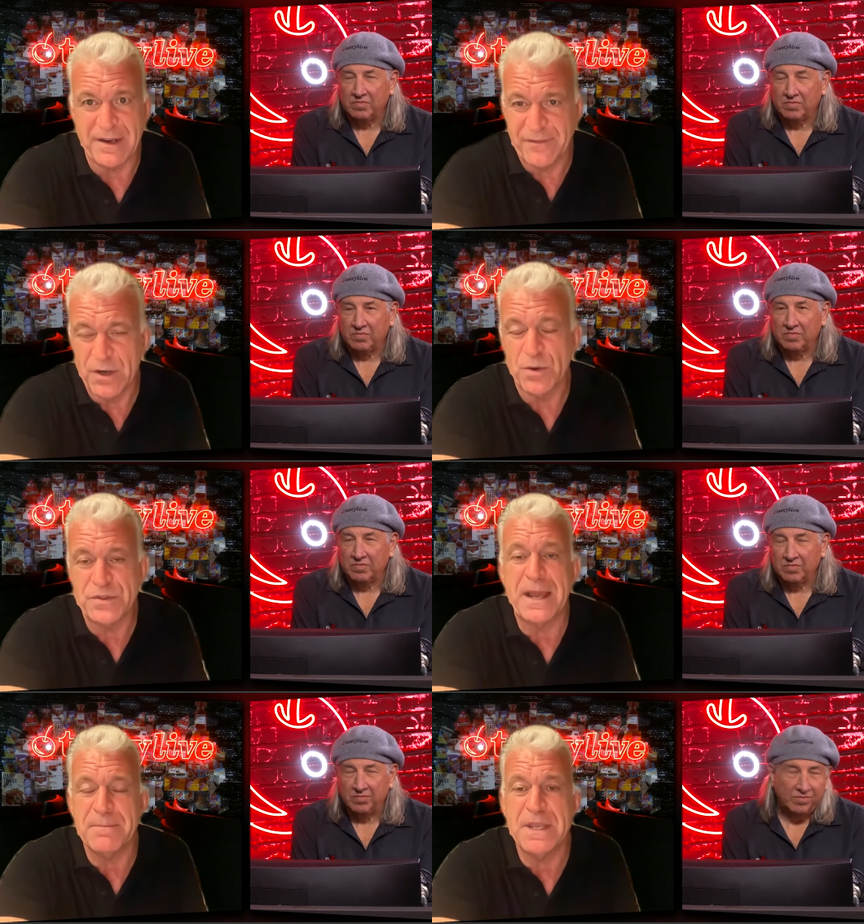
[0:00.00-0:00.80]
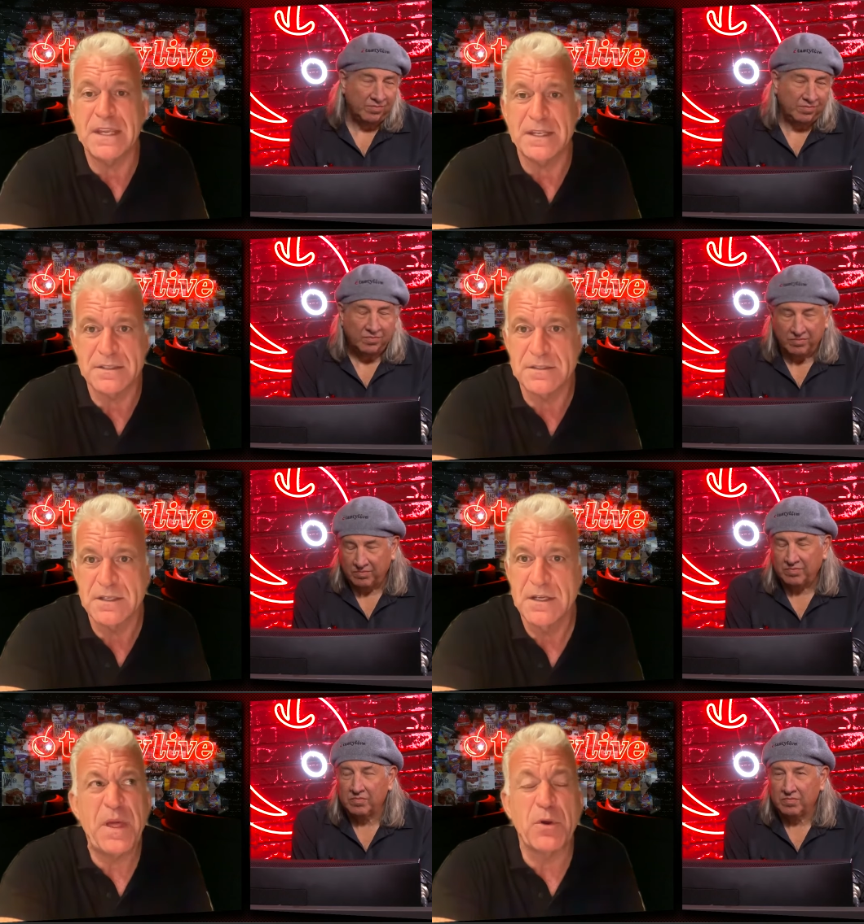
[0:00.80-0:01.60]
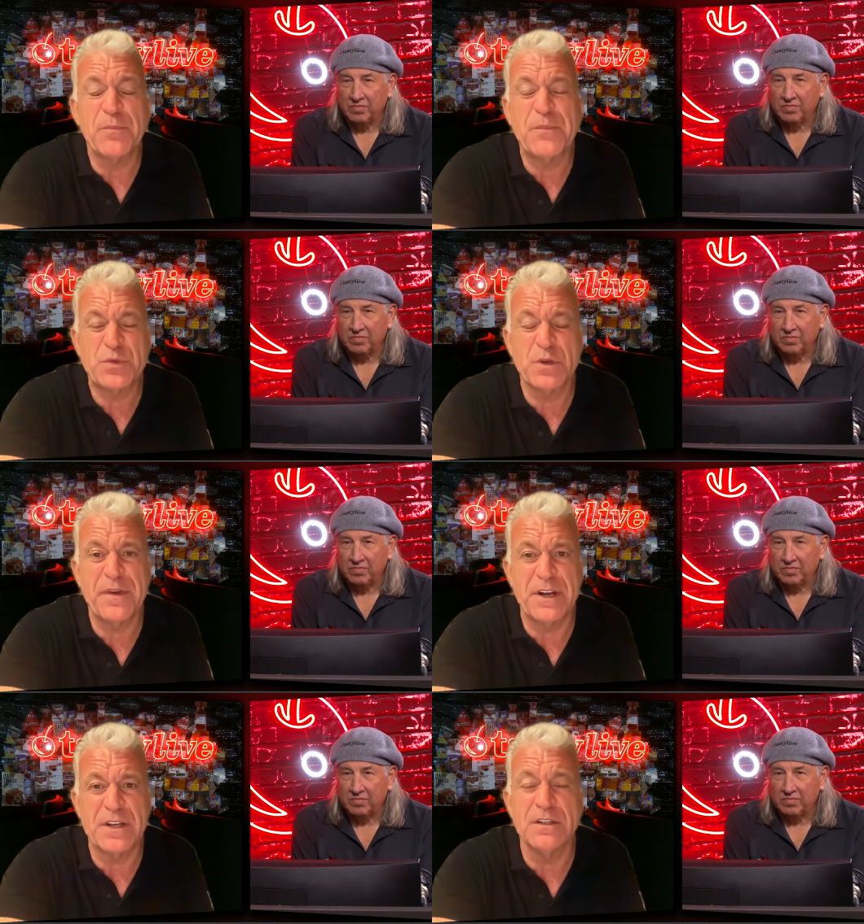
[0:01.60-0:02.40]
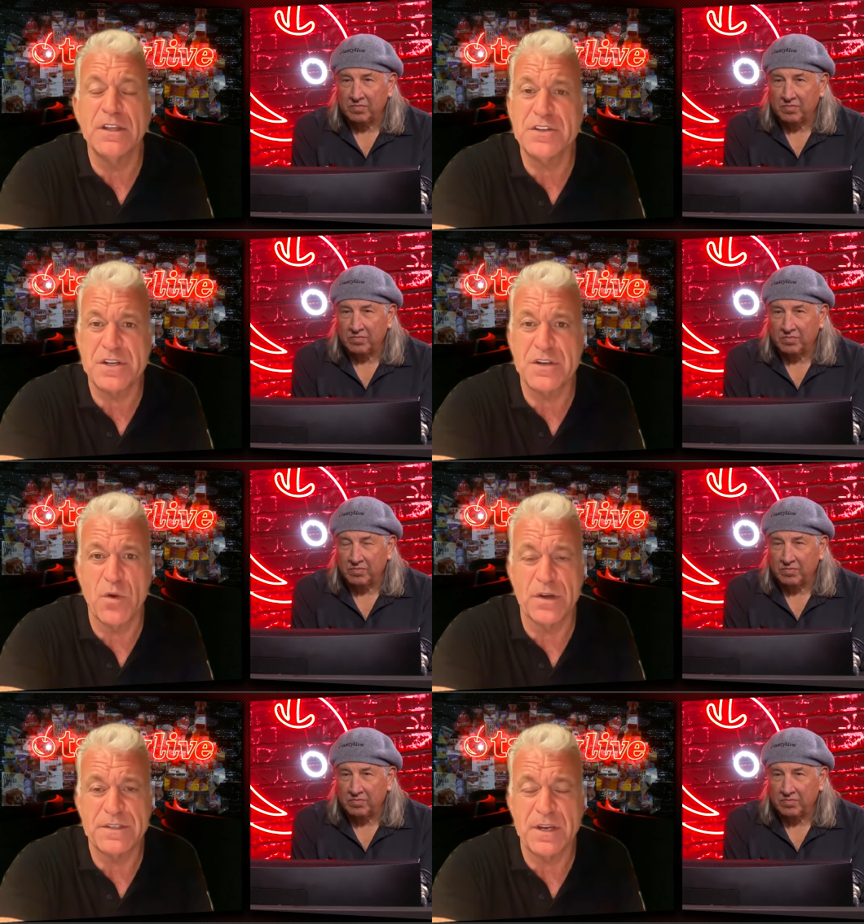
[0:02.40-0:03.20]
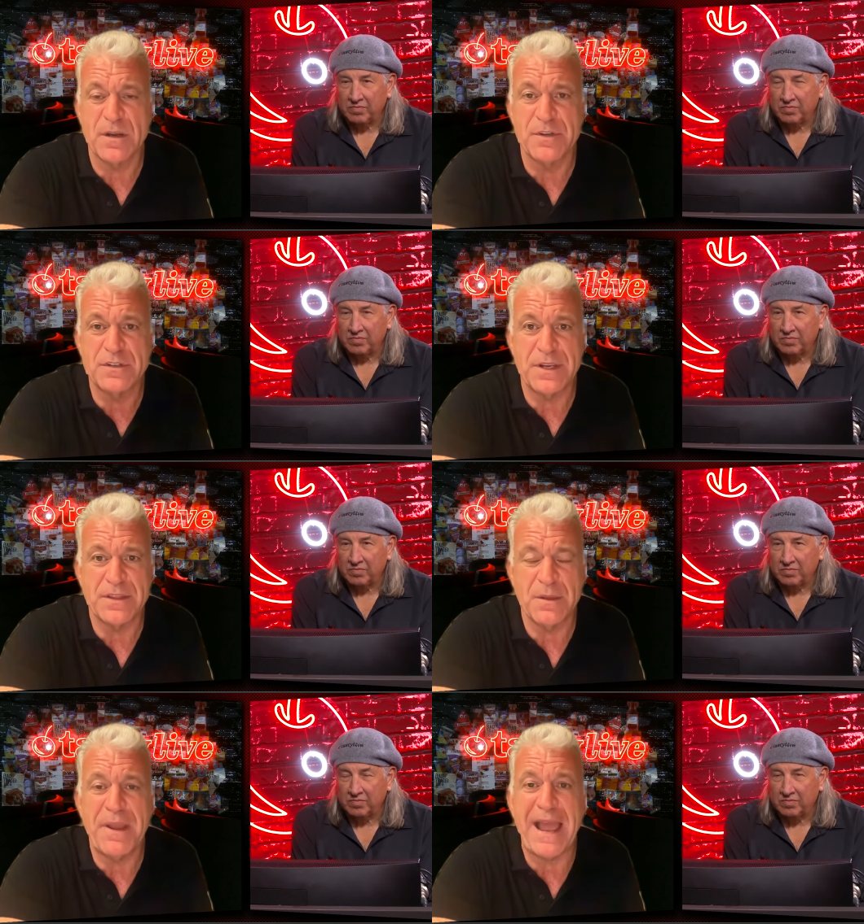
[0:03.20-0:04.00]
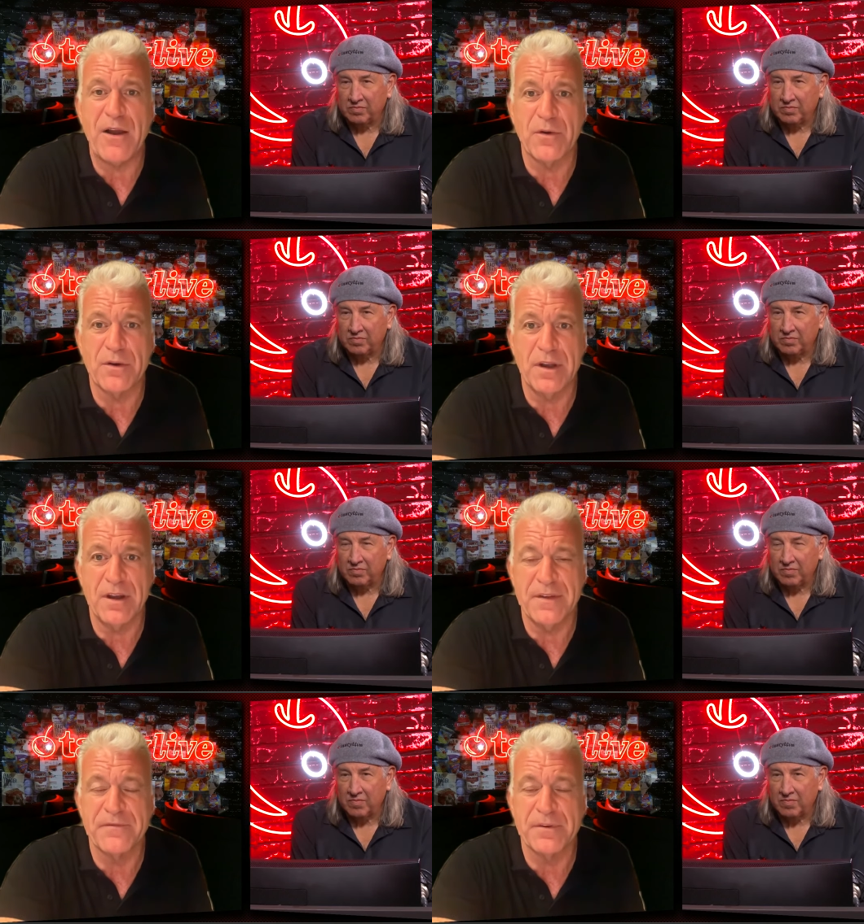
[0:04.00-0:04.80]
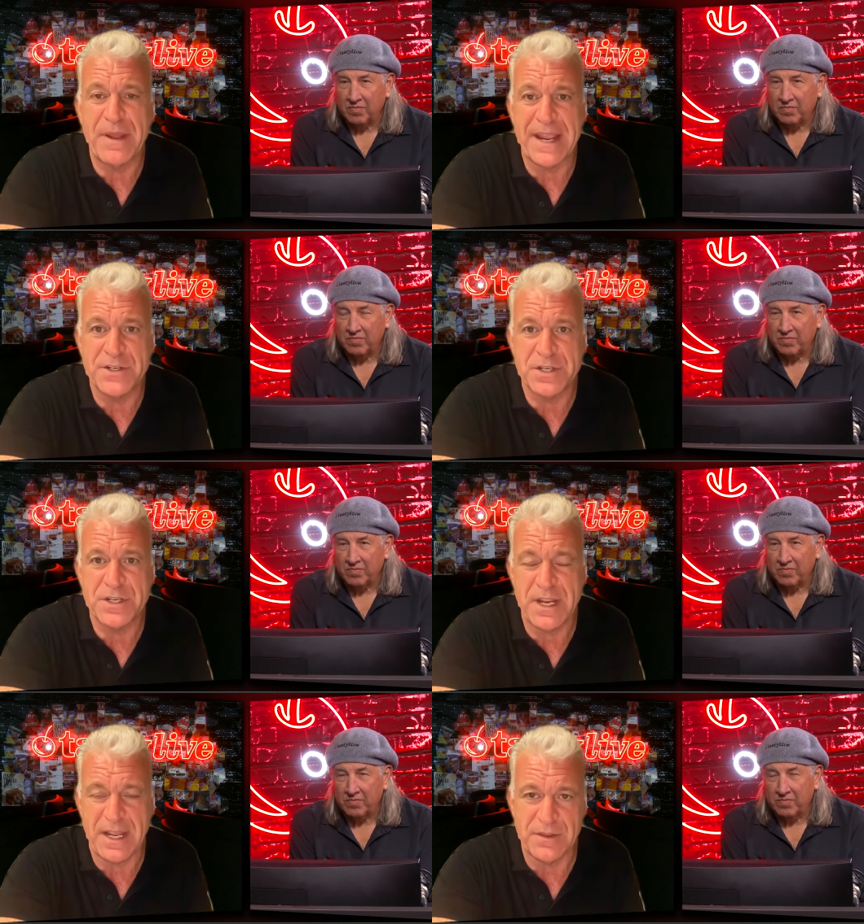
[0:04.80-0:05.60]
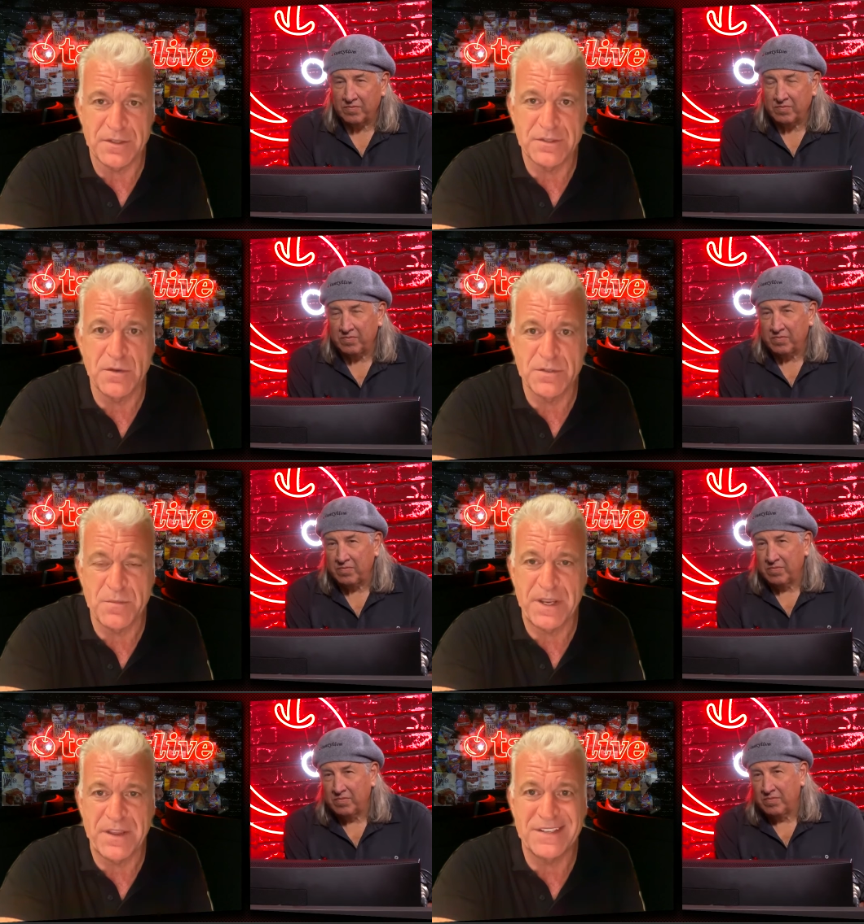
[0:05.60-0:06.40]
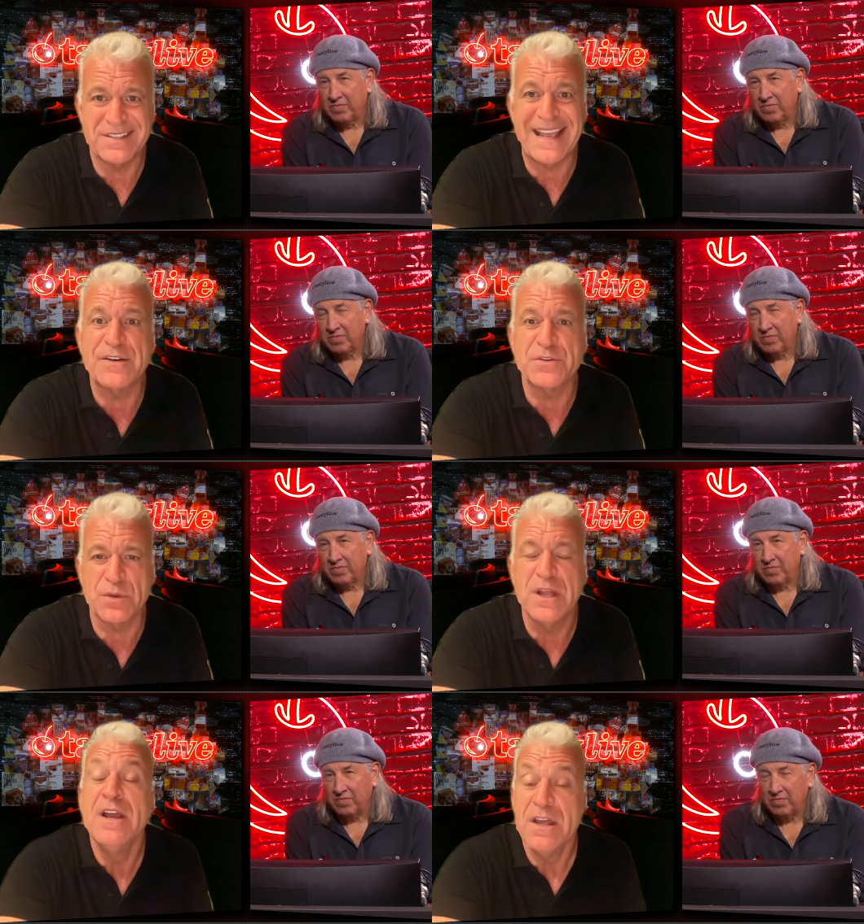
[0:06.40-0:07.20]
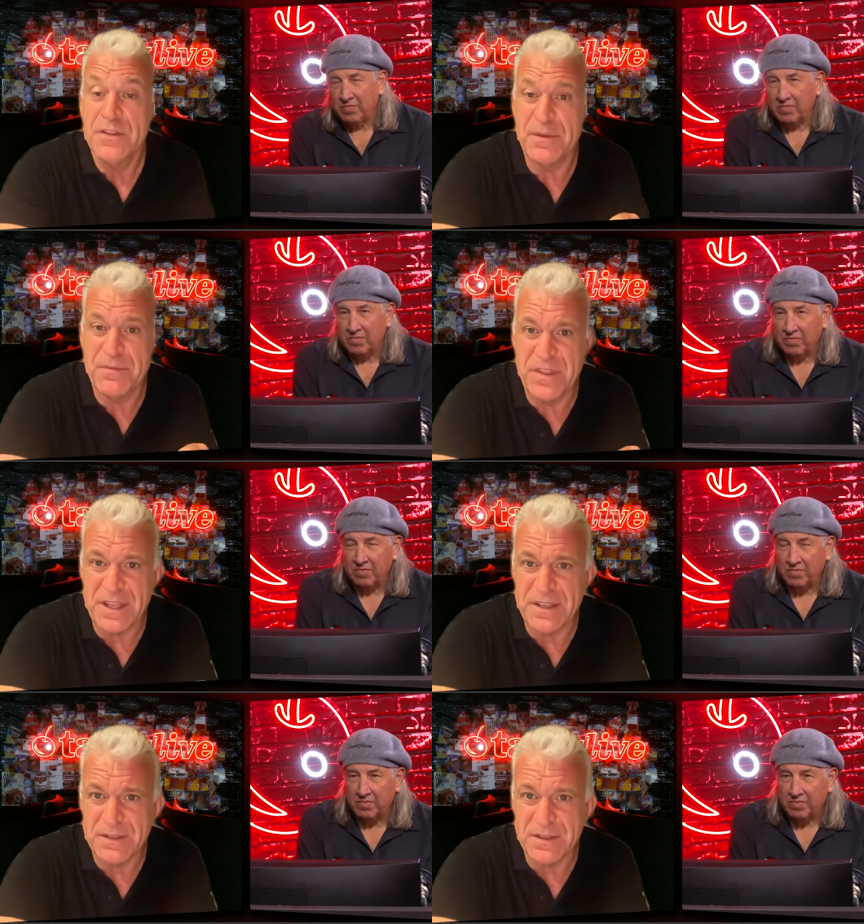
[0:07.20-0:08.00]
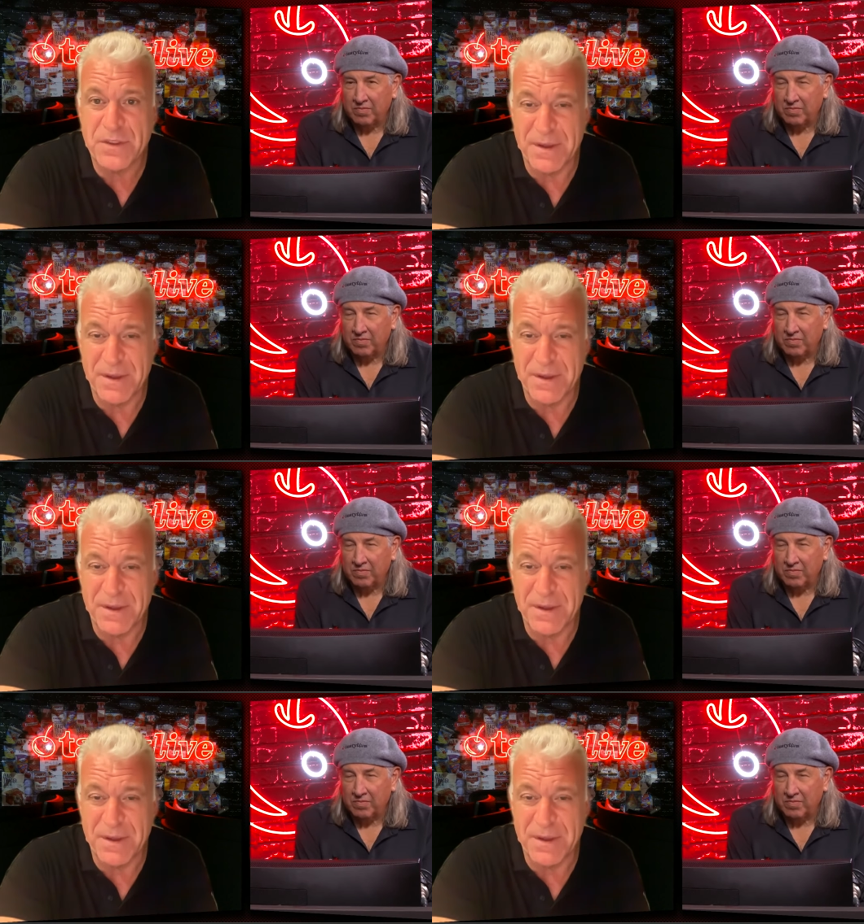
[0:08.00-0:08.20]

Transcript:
Speaker 1: but I don't even know what that means. That we're sort of at a collision course here between the power of information and the social media, the central, the the